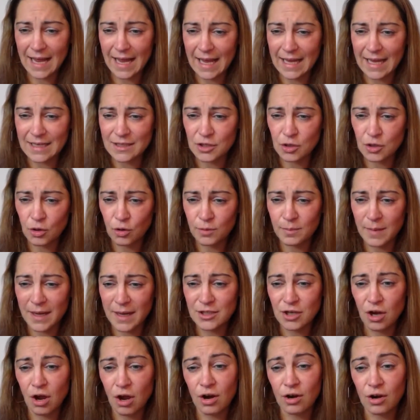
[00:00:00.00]
and told my
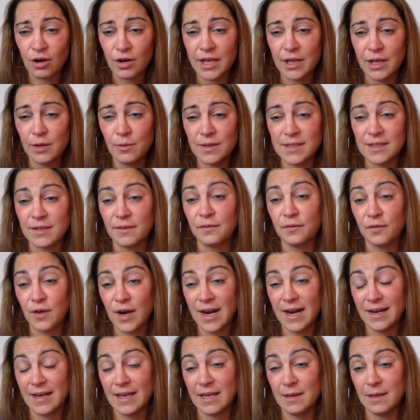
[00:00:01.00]
daughter he was
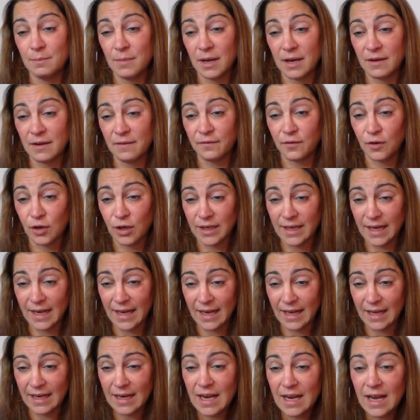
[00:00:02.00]
afraid he might
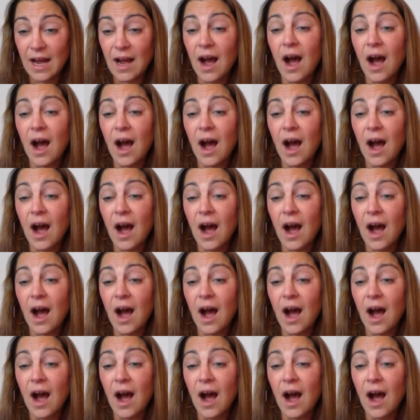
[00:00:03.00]
forget,